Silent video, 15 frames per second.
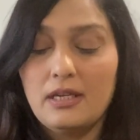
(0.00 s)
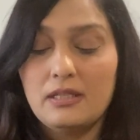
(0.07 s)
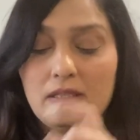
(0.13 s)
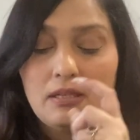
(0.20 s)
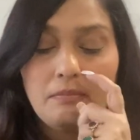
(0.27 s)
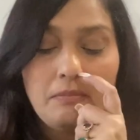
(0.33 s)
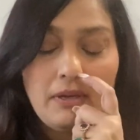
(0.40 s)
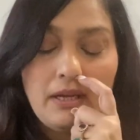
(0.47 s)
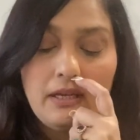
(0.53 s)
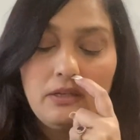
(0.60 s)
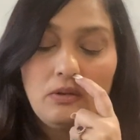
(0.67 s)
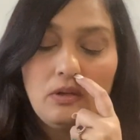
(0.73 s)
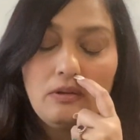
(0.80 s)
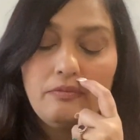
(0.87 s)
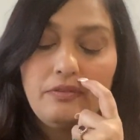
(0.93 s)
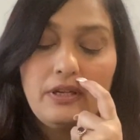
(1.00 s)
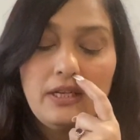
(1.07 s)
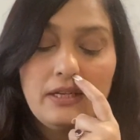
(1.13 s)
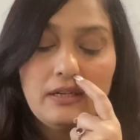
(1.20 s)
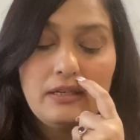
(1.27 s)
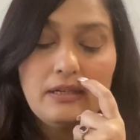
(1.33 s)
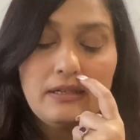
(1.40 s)
Gemini, you all are
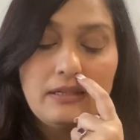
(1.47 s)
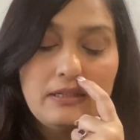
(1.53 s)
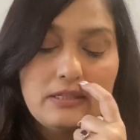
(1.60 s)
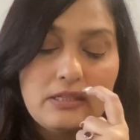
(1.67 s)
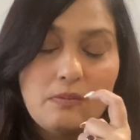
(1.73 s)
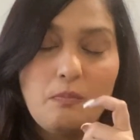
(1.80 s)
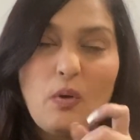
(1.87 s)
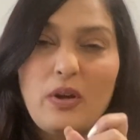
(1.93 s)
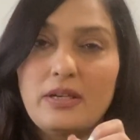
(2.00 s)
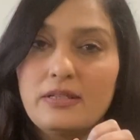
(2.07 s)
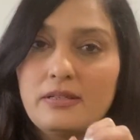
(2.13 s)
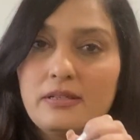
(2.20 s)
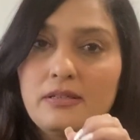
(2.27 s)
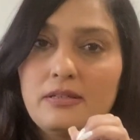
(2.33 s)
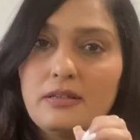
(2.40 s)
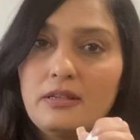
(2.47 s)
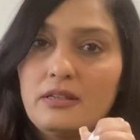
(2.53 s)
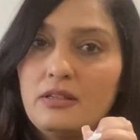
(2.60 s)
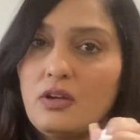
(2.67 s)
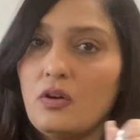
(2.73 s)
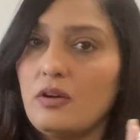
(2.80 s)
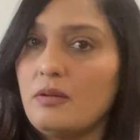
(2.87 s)
feeling a little disappointed in
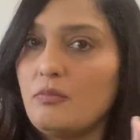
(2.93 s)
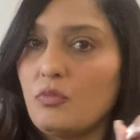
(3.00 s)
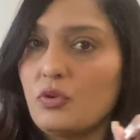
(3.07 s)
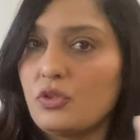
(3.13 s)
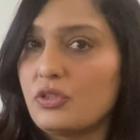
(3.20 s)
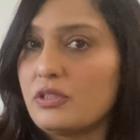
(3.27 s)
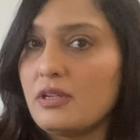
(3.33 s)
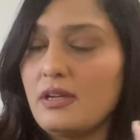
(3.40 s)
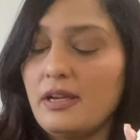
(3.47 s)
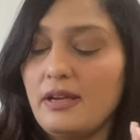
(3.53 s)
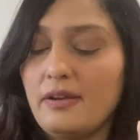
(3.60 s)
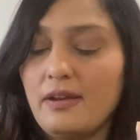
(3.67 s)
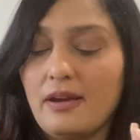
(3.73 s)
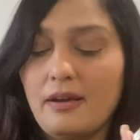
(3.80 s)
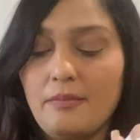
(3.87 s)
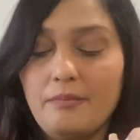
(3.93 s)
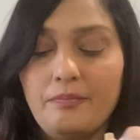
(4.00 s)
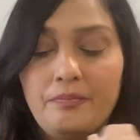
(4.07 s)
your emotional area.